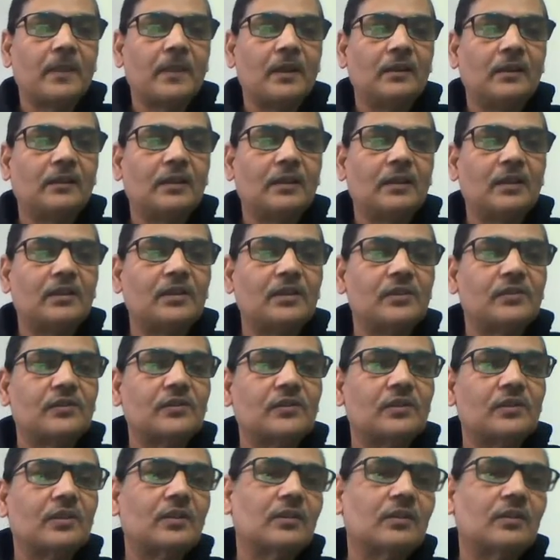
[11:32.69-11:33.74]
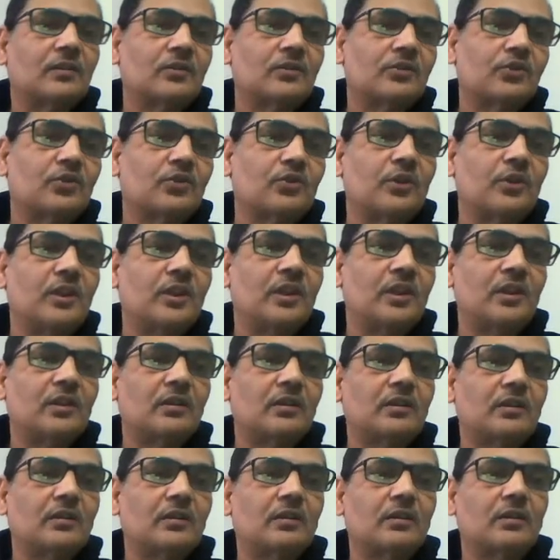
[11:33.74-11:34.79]
That is shown here
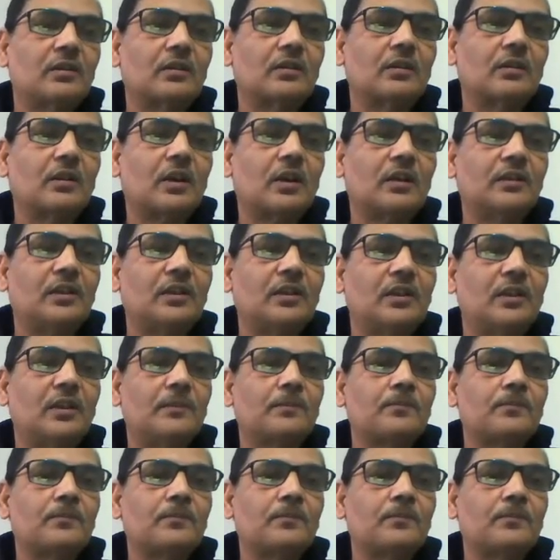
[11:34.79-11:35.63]
on the